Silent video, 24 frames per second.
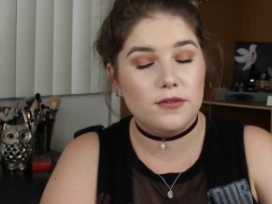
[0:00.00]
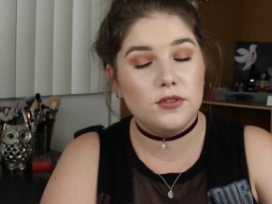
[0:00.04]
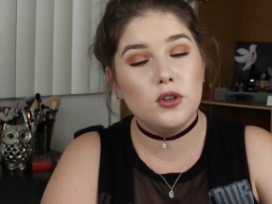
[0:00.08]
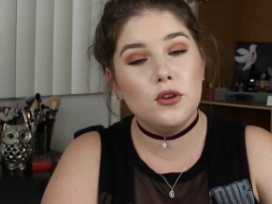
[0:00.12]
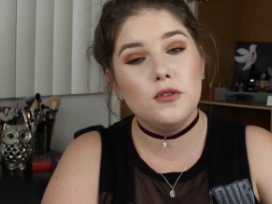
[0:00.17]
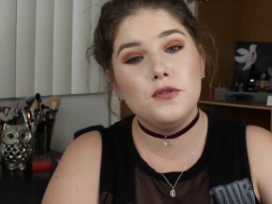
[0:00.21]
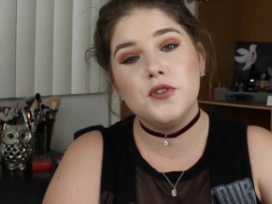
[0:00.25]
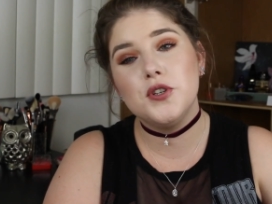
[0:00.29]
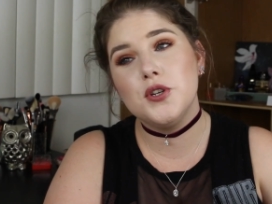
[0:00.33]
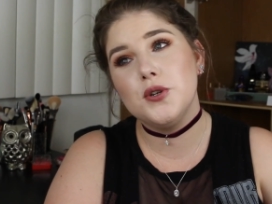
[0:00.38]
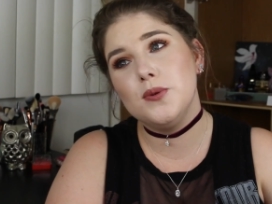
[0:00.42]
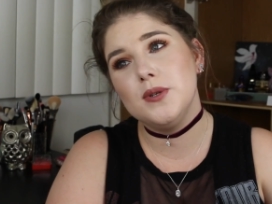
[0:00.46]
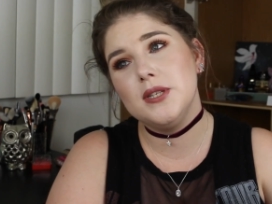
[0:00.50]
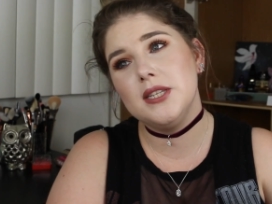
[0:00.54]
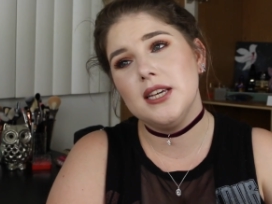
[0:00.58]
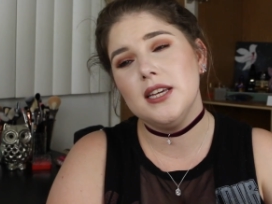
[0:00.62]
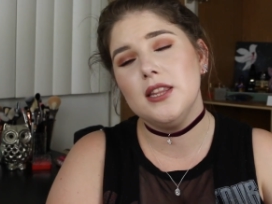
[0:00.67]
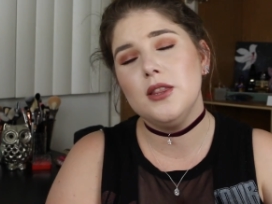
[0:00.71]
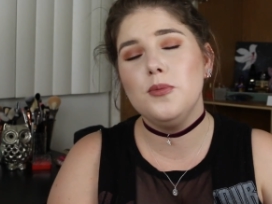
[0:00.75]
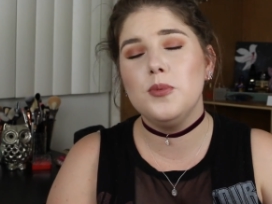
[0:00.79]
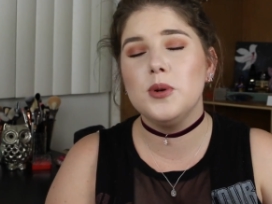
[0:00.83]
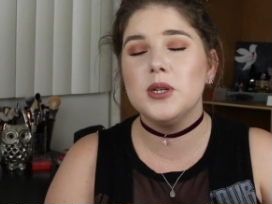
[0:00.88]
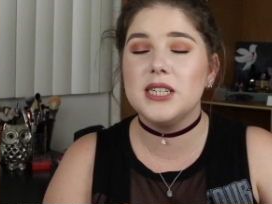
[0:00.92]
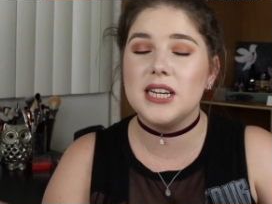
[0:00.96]
So if she was
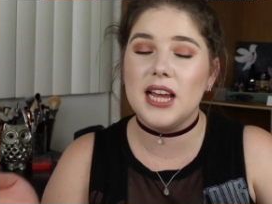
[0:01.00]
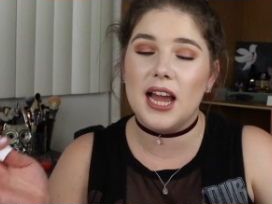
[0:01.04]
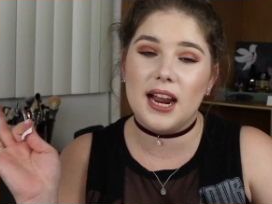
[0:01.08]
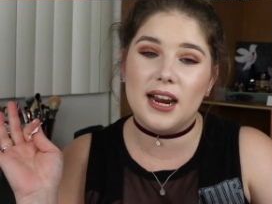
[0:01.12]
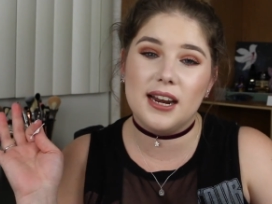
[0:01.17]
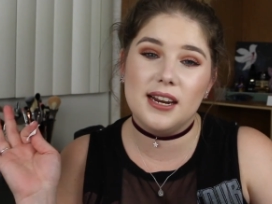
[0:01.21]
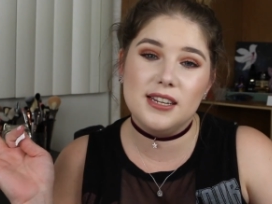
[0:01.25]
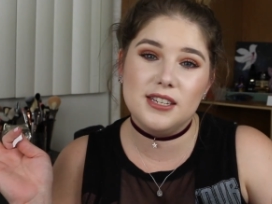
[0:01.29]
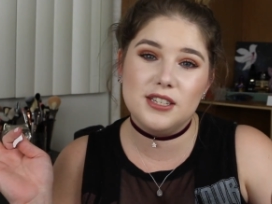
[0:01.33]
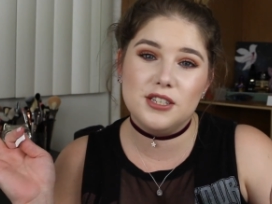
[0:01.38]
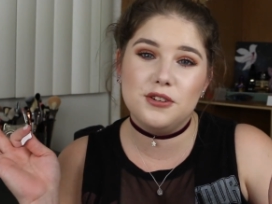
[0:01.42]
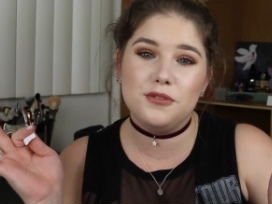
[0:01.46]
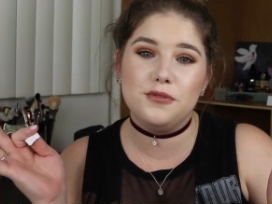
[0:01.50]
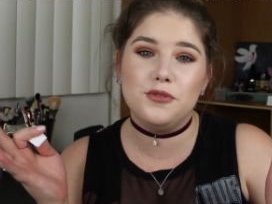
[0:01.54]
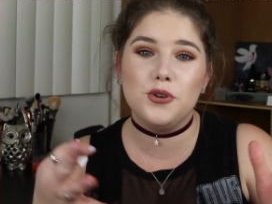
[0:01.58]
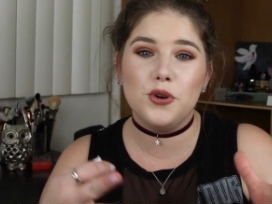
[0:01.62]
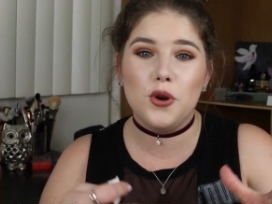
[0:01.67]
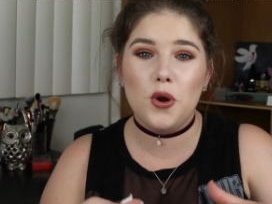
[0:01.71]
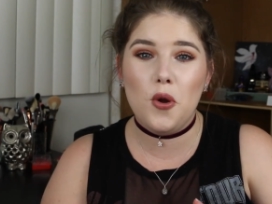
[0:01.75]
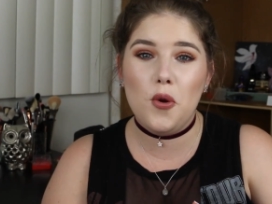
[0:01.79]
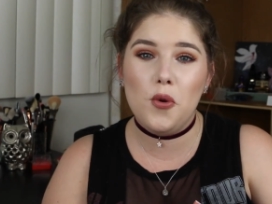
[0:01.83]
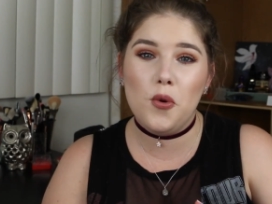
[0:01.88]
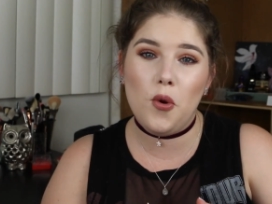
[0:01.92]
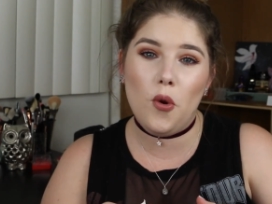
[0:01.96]
like the protagonist of
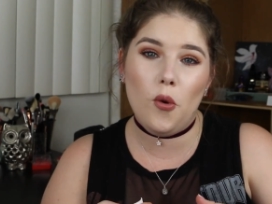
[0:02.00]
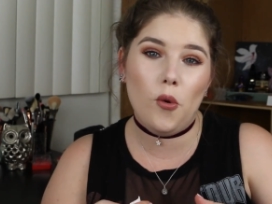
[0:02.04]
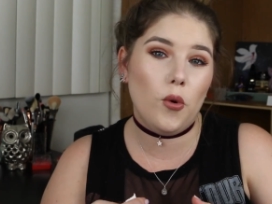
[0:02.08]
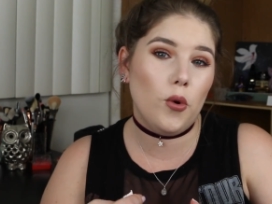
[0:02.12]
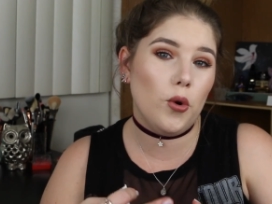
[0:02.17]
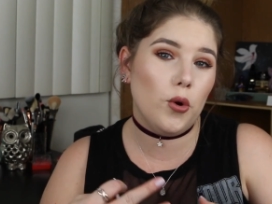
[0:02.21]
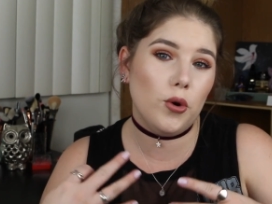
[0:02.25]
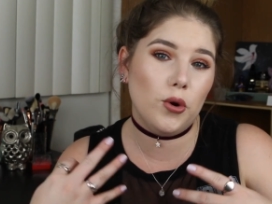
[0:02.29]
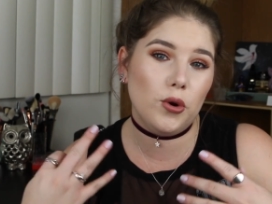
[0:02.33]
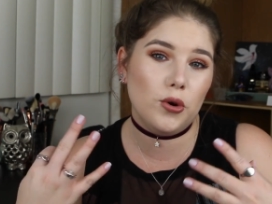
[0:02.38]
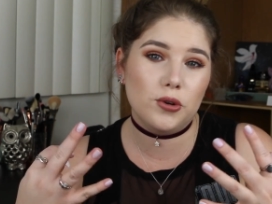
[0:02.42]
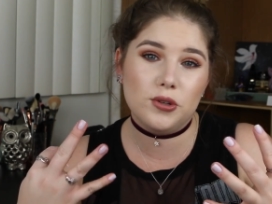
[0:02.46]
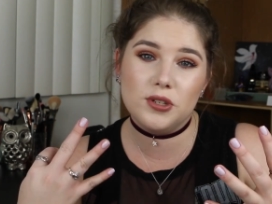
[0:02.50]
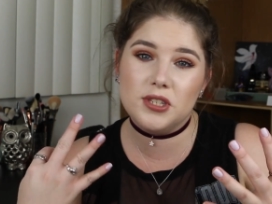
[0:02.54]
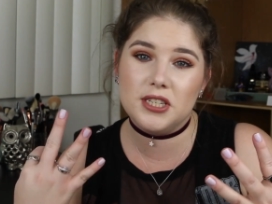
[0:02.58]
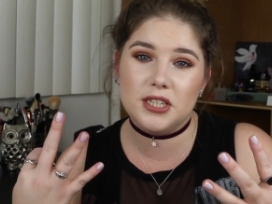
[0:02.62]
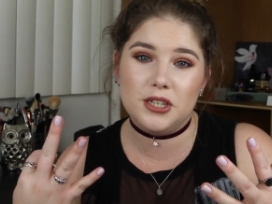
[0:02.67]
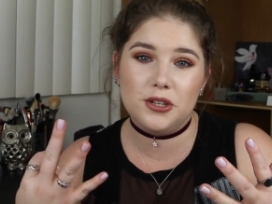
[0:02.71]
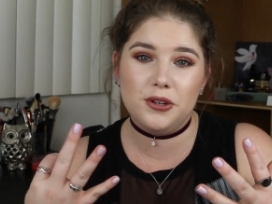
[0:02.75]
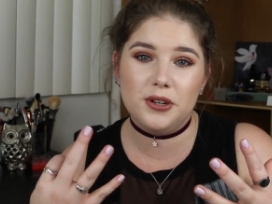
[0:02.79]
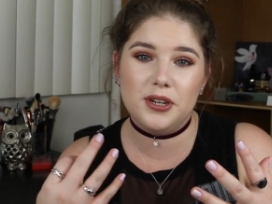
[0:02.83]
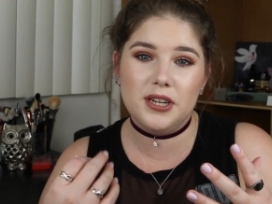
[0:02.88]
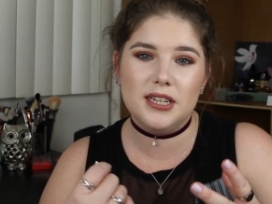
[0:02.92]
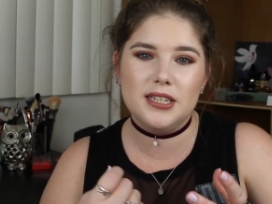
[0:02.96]
her own horror
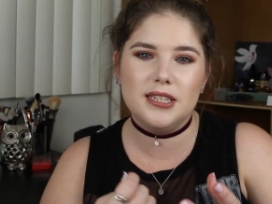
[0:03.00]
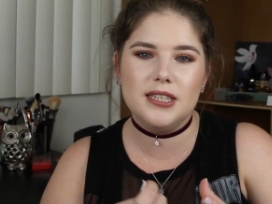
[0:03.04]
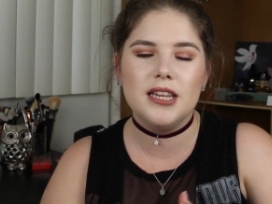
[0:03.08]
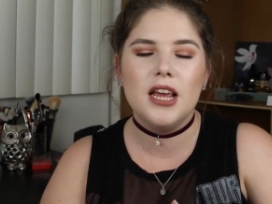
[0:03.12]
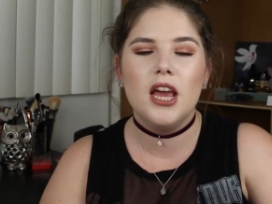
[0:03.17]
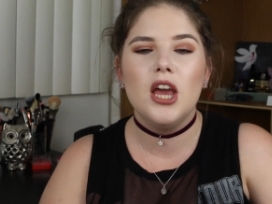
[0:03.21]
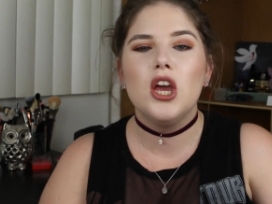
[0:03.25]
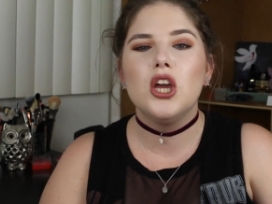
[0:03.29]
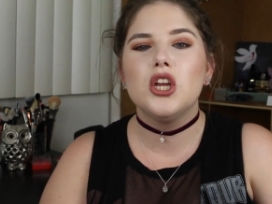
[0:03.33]
series,